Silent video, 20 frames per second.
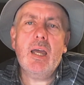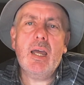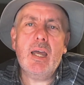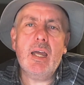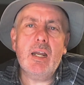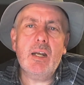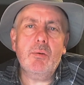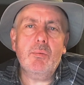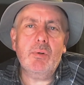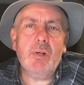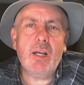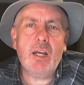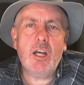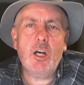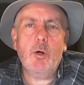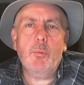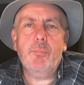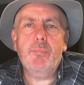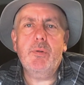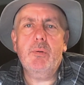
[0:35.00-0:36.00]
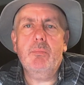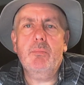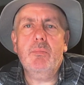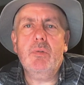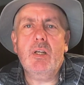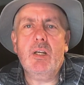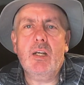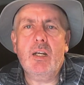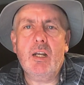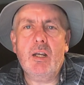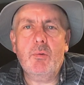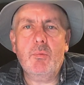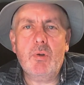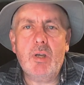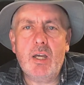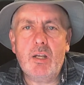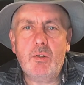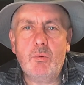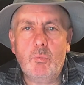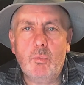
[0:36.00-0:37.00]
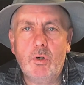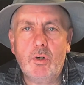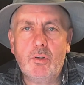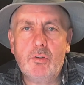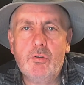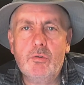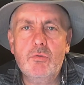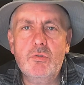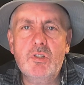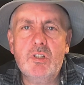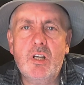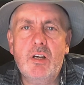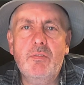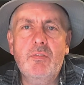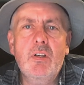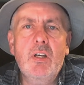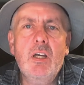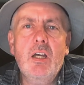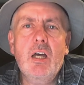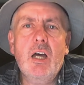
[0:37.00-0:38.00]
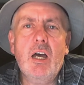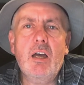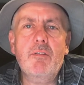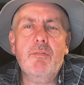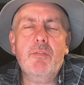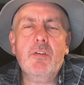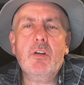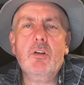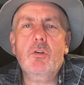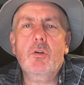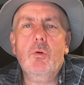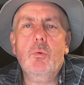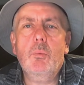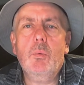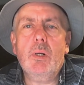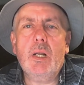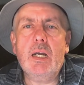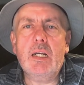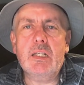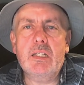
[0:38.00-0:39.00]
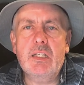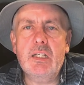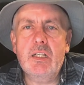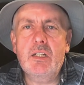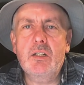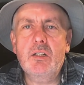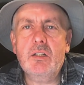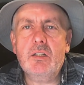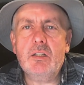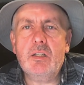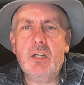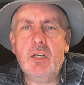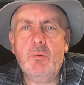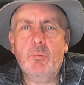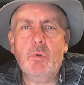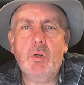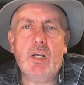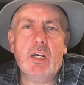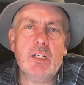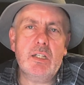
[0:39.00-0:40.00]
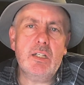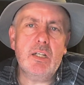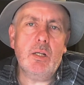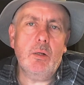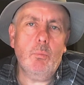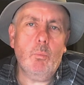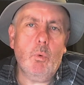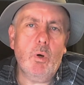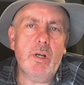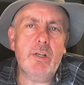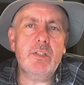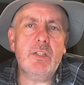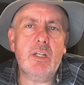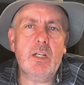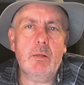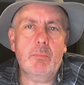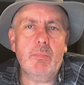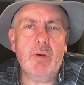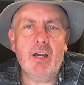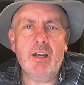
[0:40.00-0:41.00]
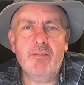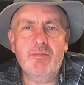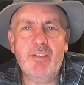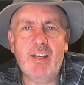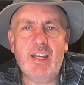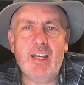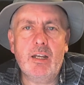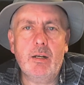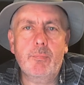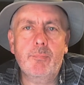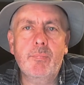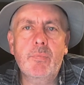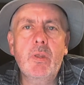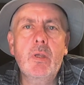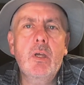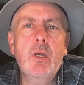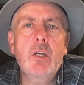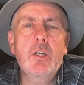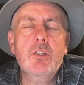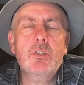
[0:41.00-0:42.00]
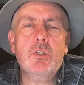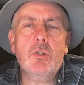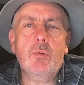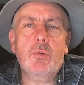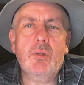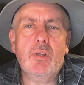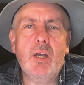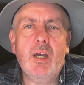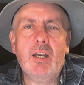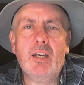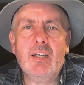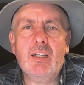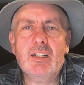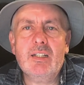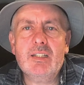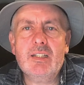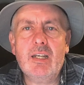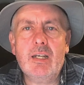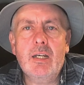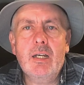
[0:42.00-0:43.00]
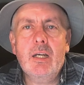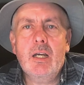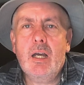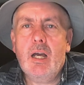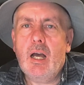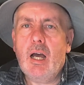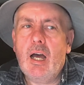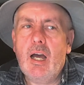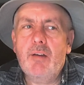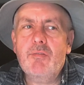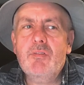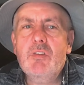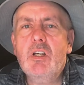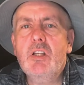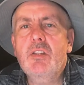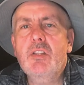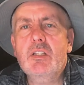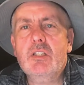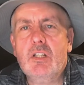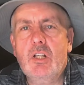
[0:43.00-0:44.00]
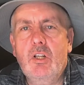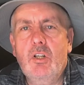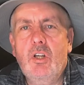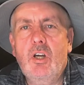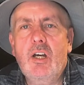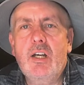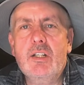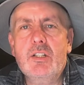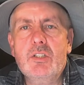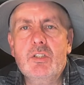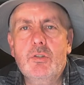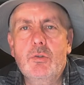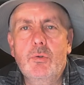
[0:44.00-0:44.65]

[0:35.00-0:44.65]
And when I helped them and we had to work through stuff, I figured out what I didn't and what I did want in my van. So I got to say, I've done this a lot.